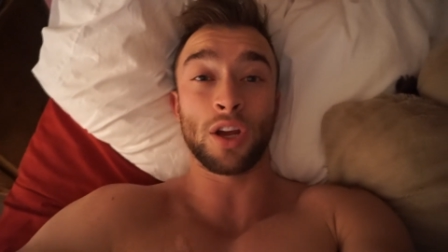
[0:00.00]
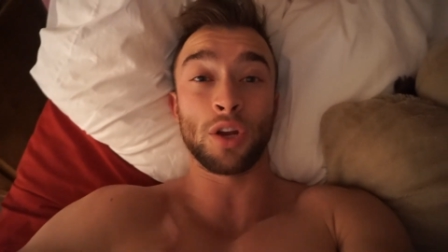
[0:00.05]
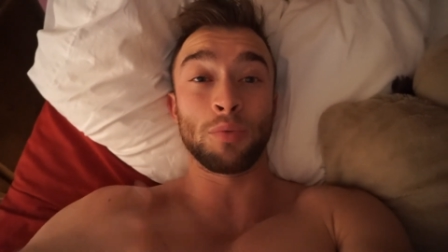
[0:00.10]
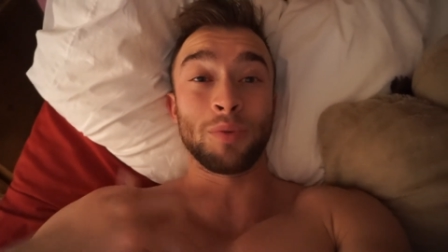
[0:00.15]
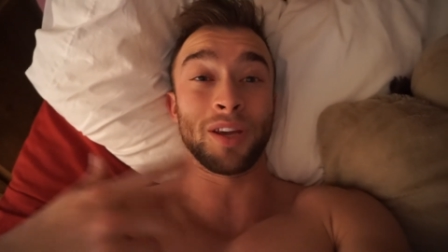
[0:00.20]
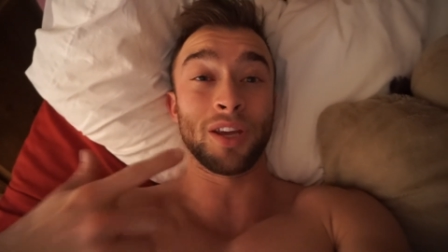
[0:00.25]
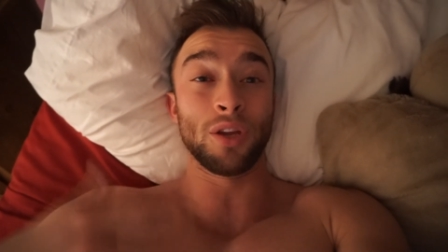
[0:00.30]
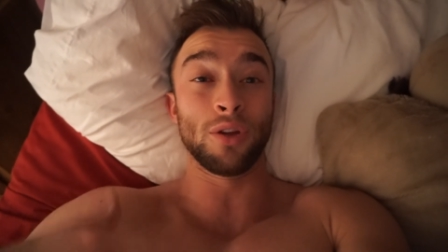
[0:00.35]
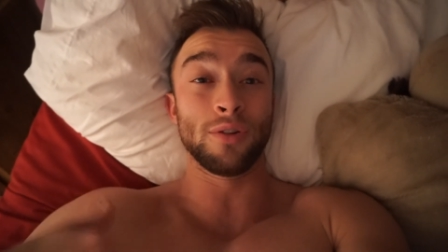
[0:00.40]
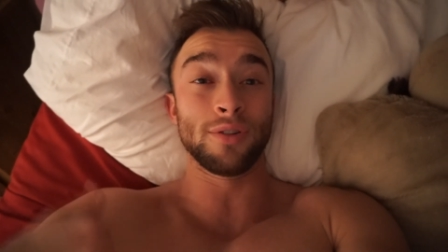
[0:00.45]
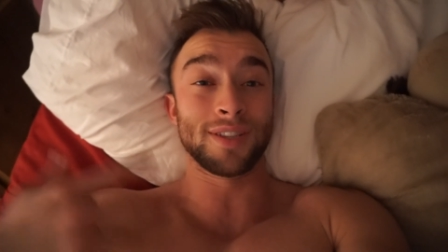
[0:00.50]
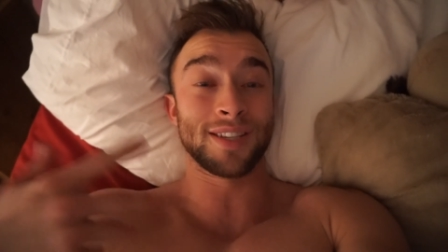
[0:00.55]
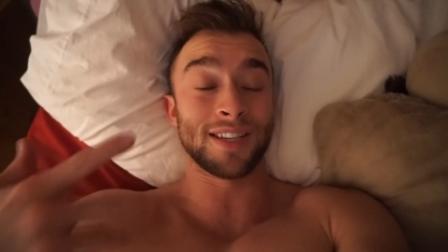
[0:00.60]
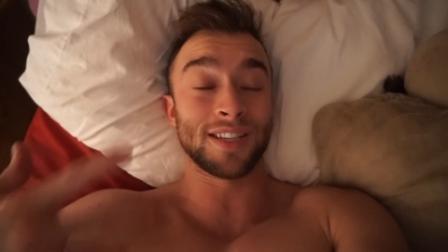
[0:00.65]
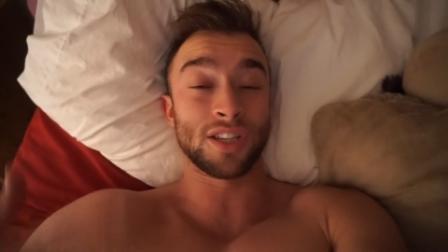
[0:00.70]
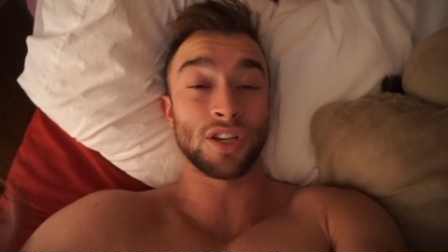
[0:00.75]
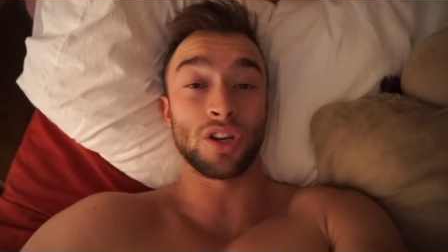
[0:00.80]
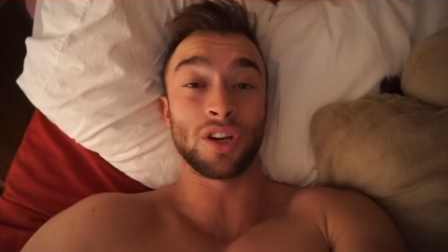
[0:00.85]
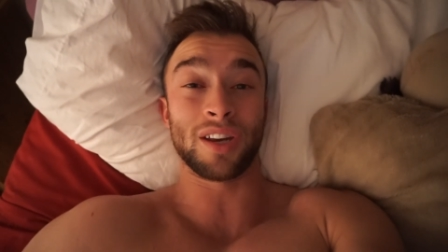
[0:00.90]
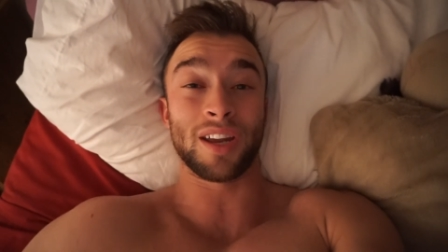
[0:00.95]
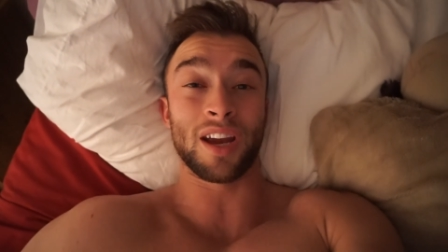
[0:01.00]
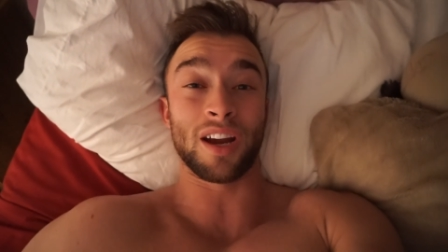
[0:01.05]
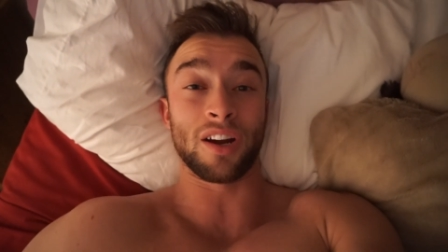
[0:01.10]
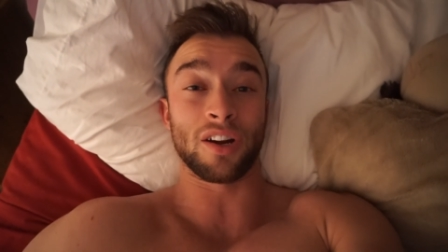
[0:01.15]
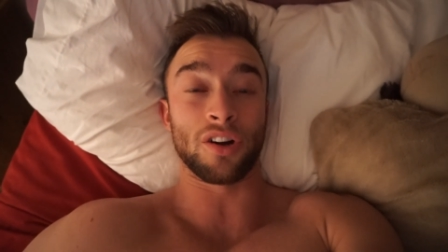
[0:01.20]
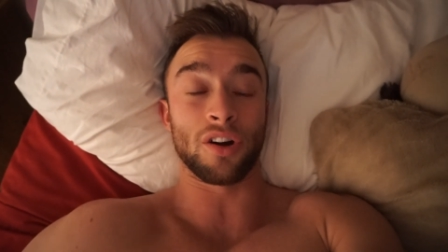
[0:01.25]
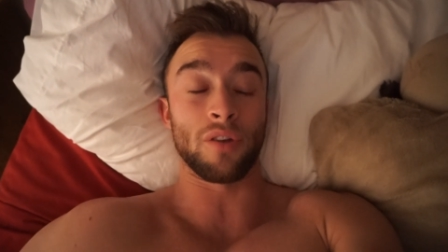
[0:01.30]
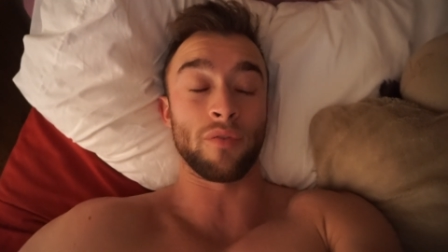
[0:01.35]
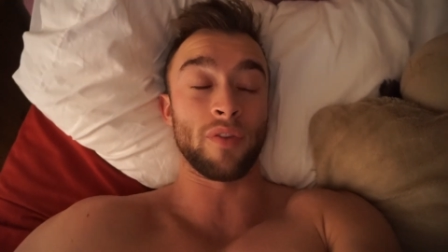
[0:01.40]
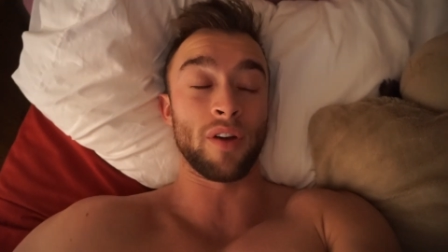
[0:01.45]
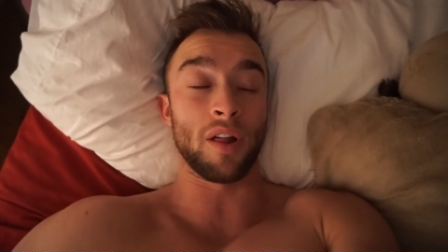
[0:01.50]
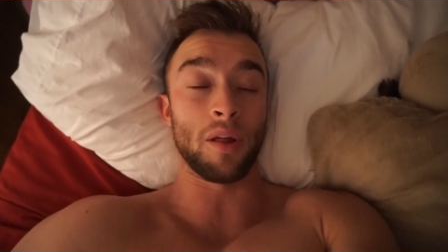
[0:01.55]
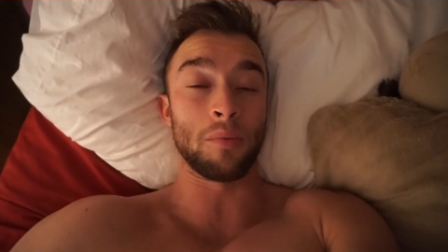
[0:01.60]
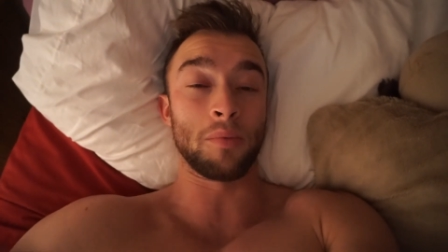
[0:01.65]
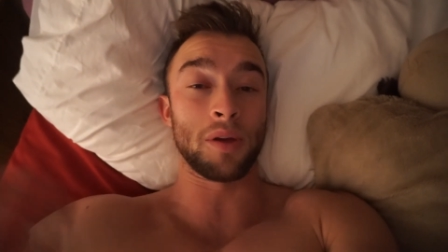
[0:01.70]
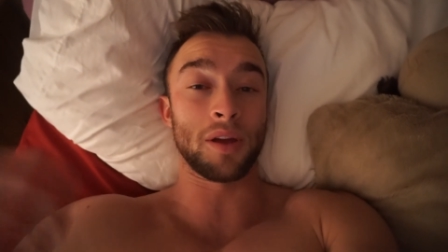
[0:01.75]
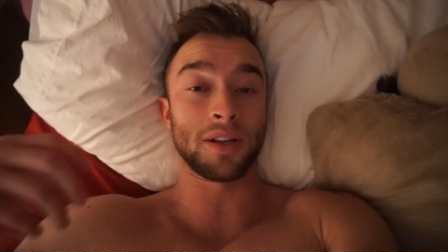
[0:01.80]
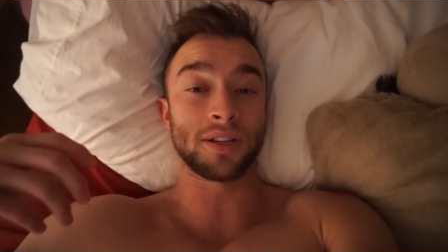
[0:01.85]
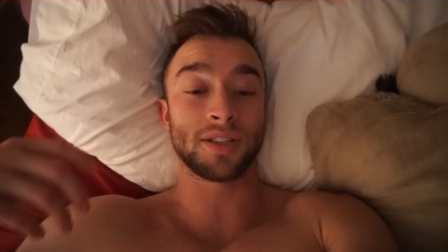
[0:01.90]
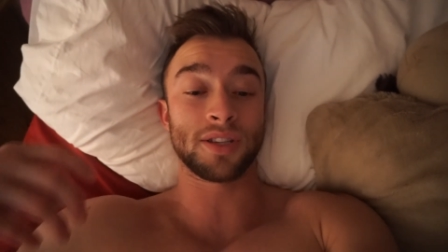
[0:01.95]
could be used as good character
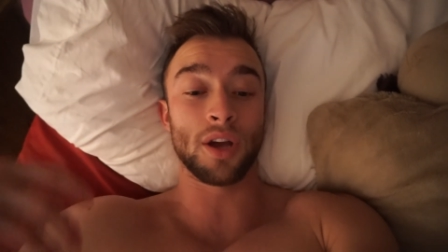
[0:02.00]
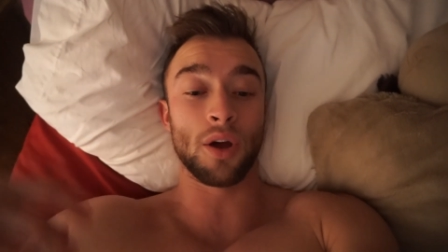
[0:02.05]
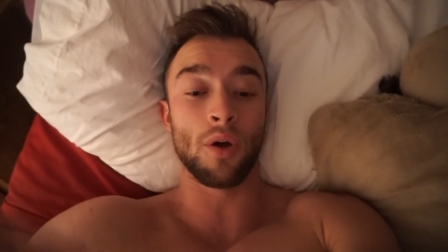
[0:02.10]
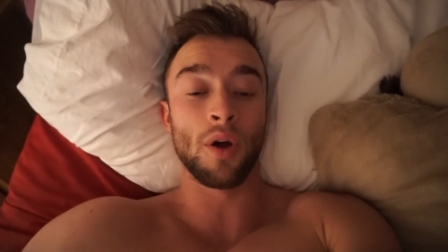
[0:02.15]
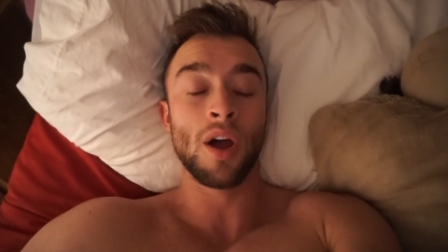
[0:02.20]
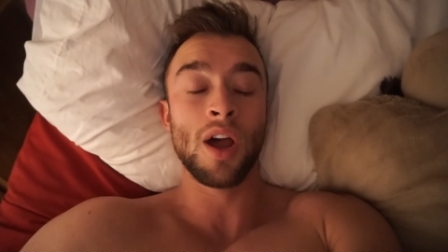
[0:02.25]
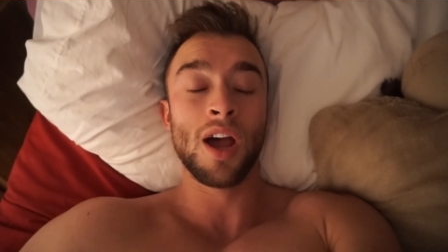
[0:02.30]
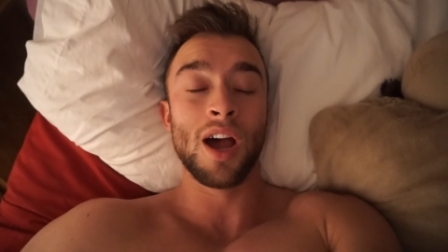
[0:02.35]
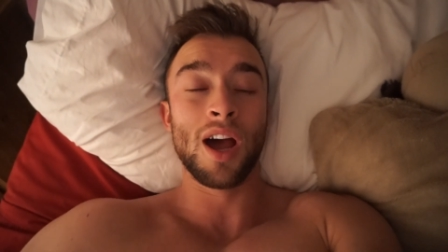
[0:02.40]
development. So